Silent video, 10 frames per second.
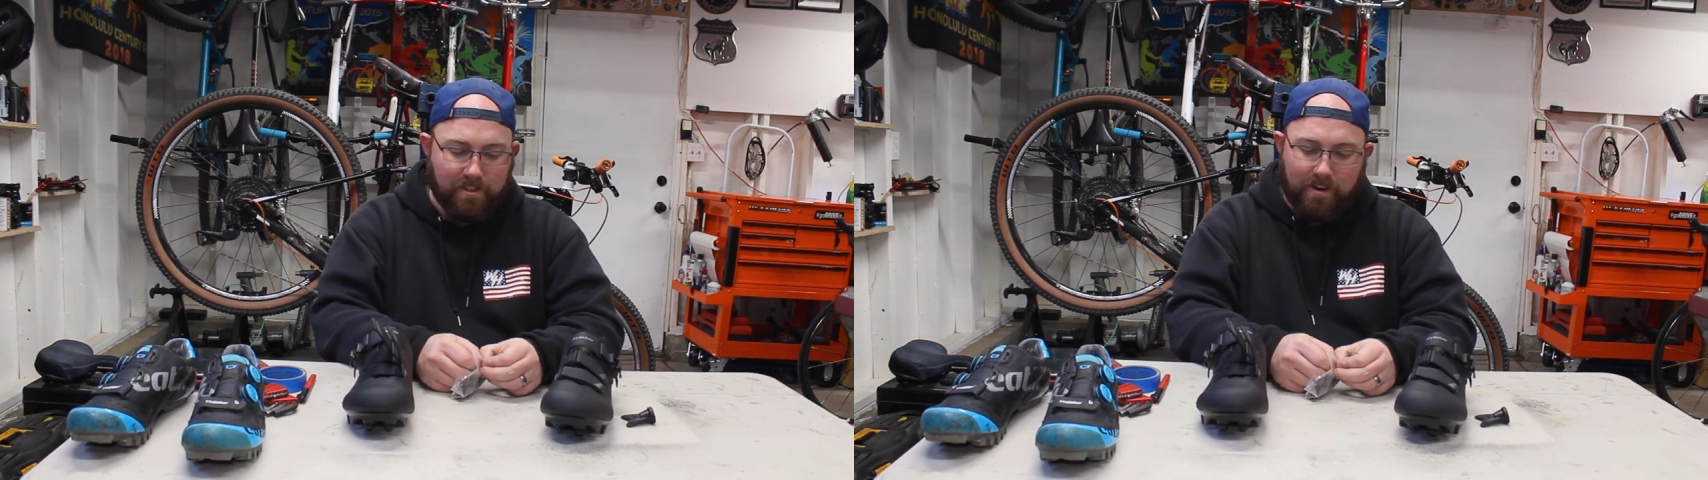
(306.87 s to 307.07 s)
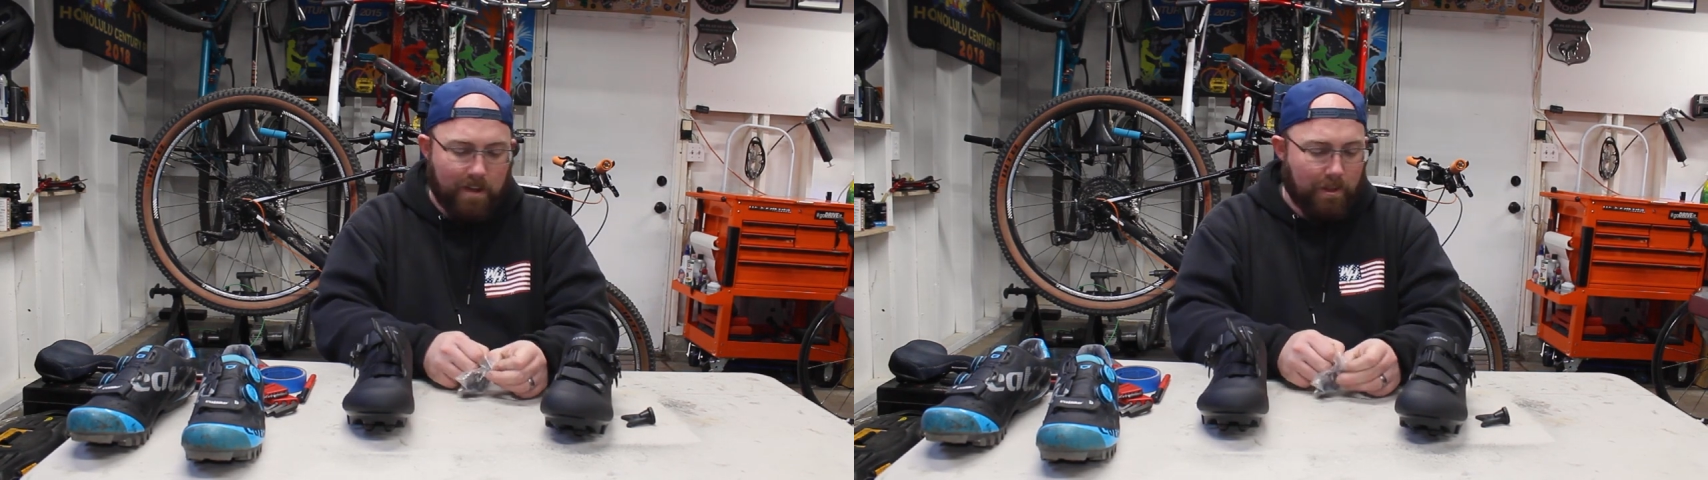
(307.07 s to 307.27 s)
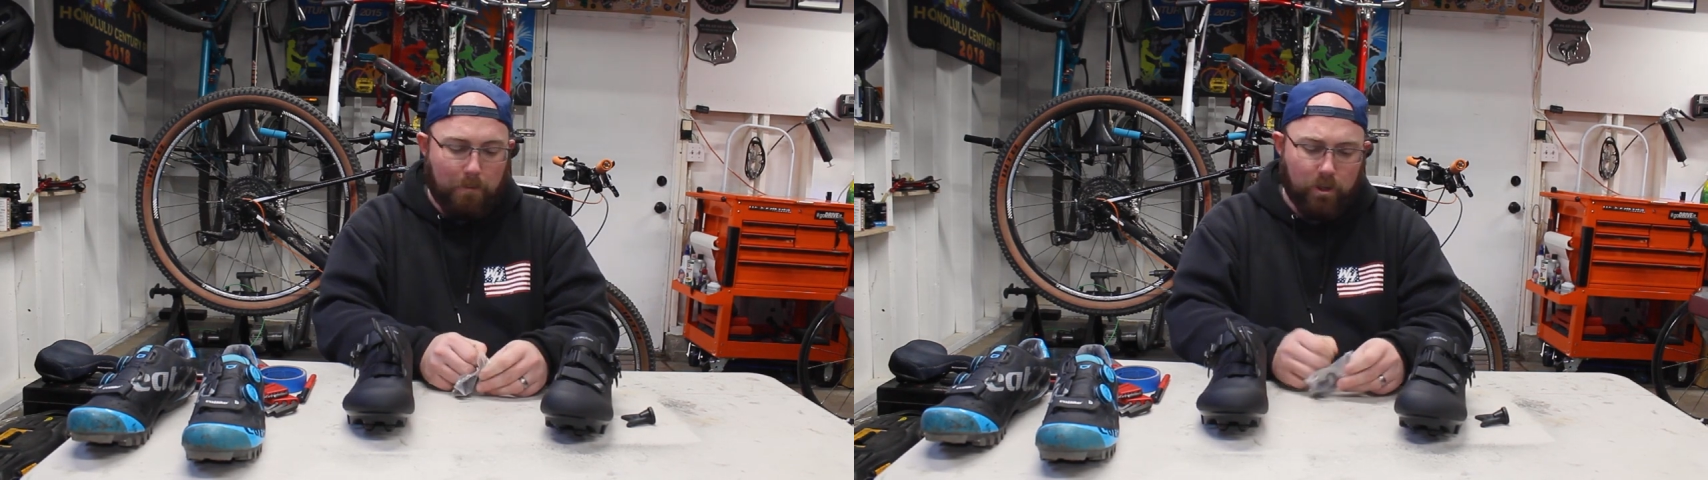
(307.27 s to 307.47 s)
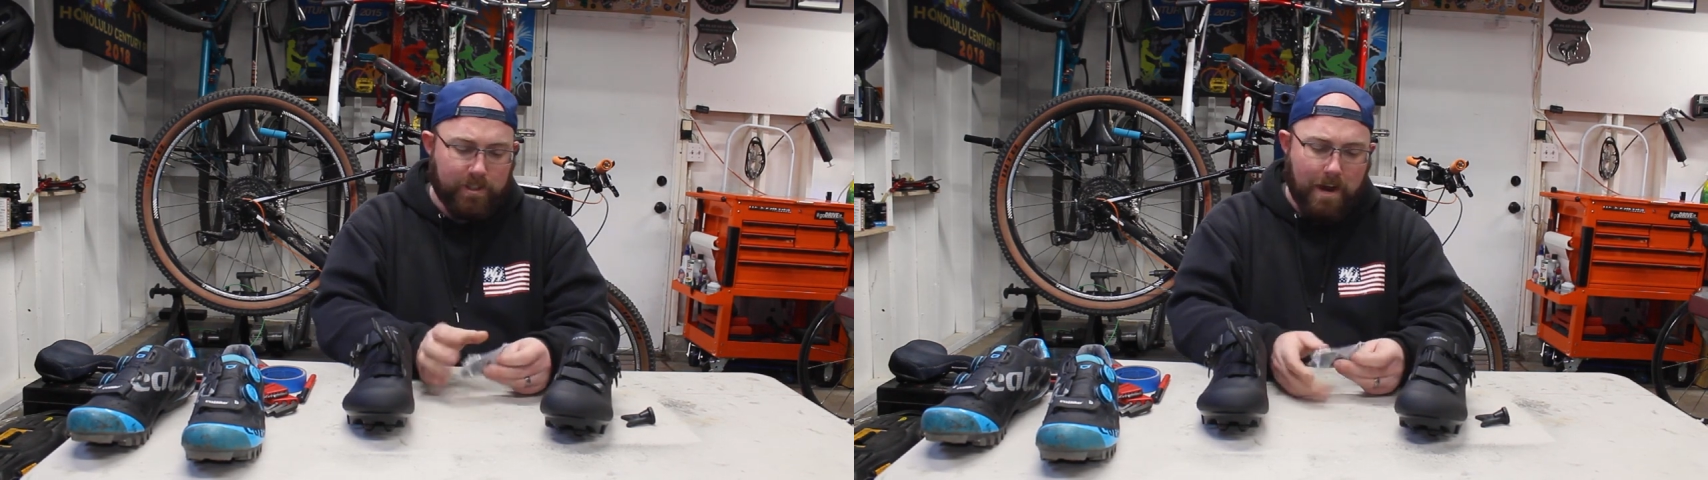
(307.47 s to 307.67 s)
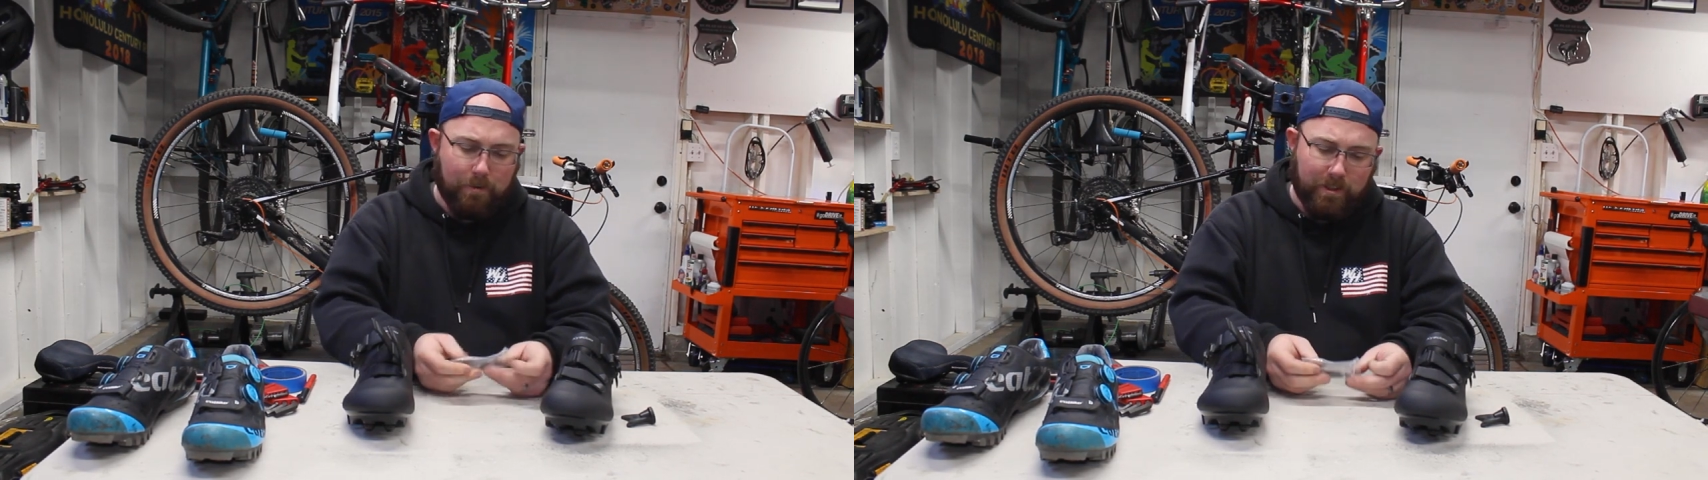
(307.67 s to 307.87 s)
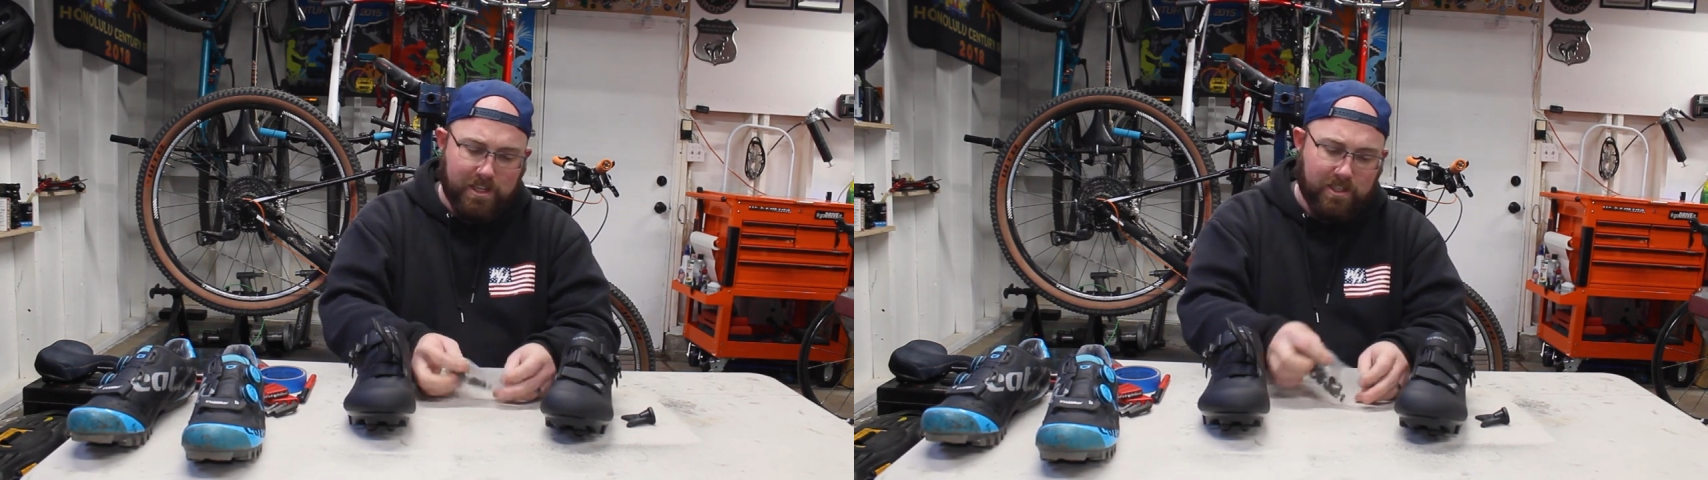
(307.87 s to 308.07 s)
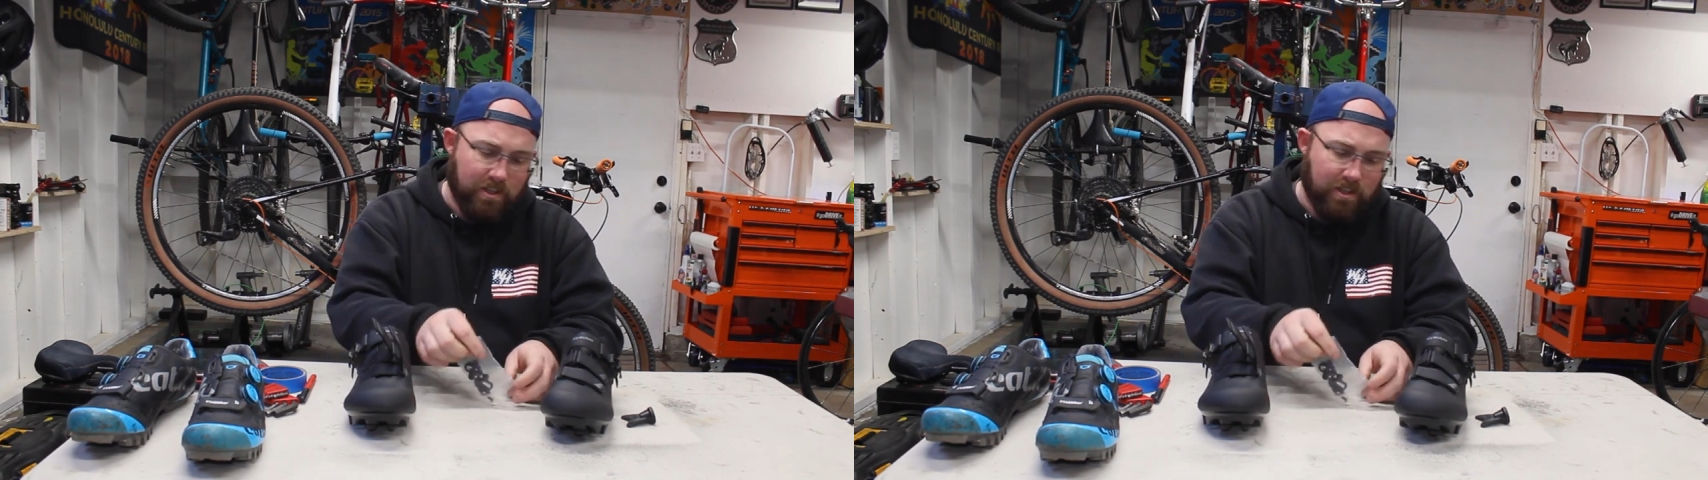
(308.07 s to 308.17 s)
They're not the multi-release,